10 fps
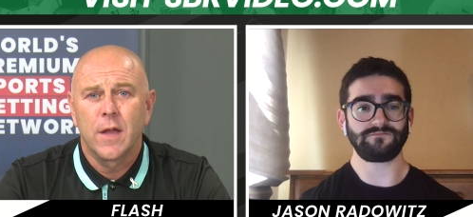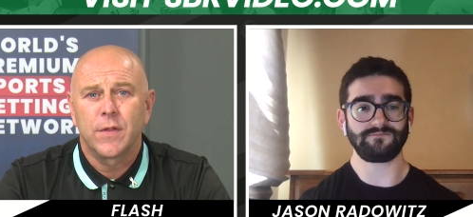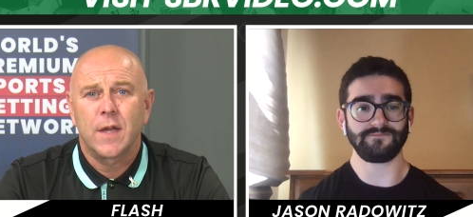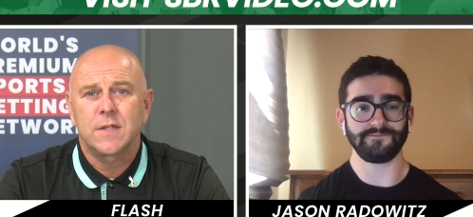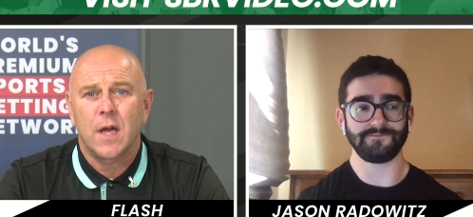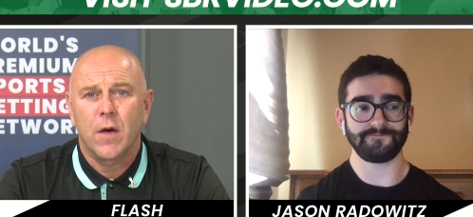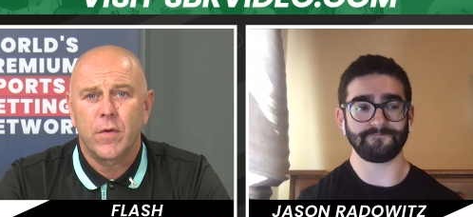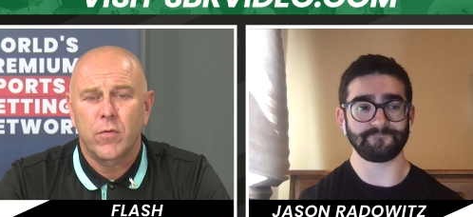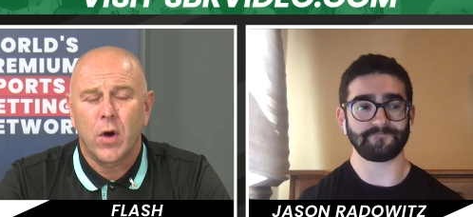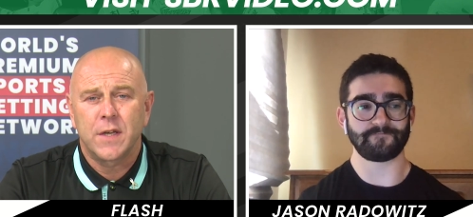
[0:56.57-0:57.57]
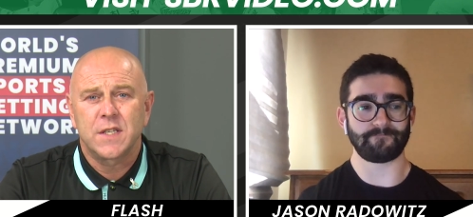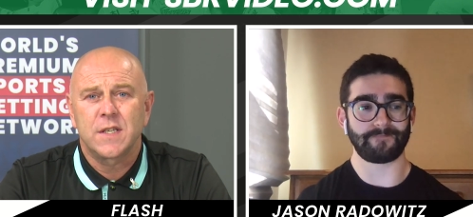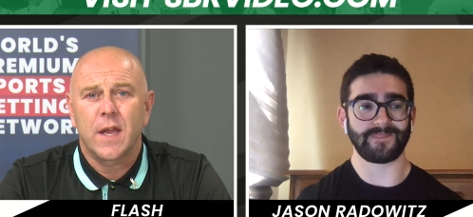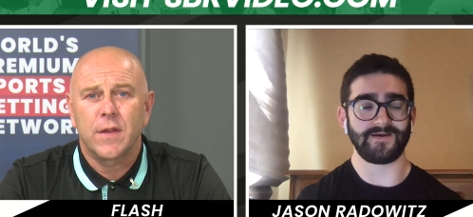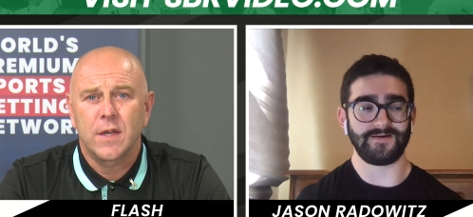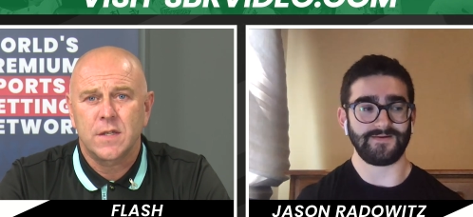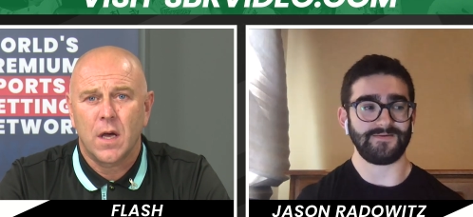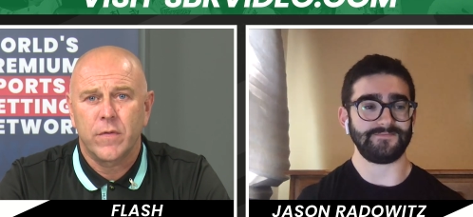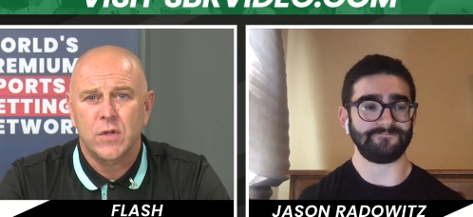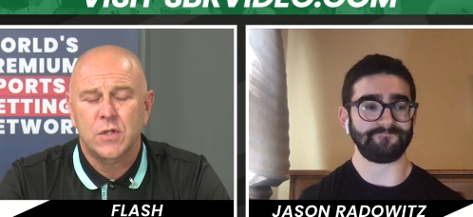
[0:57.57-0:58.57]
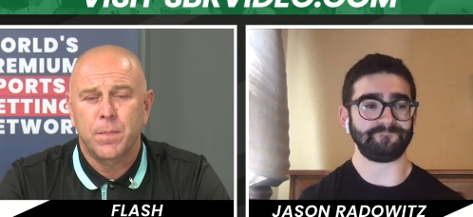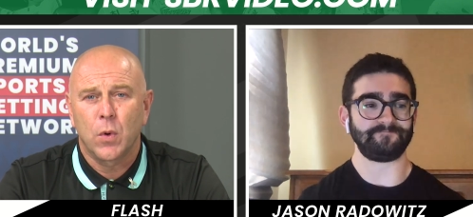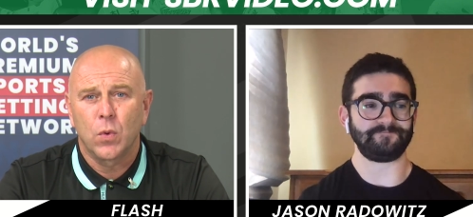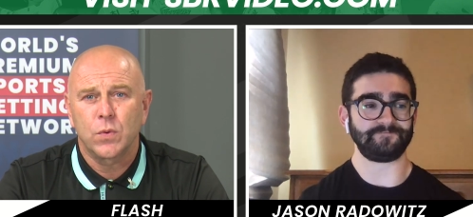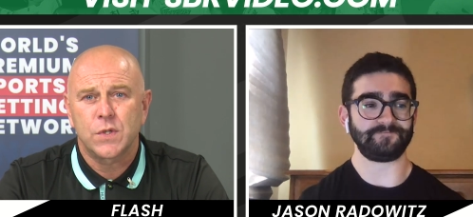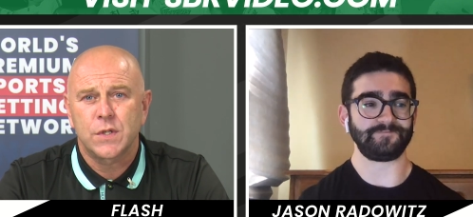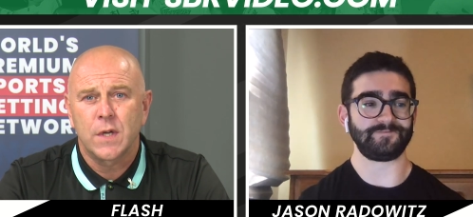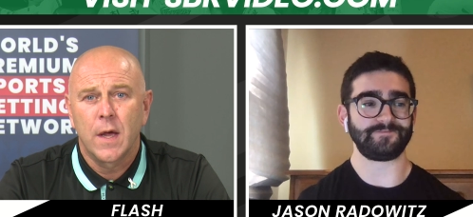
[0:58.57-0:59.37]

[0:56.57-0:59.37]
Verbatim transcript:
Speaker 1: There's other writers and there's other sports.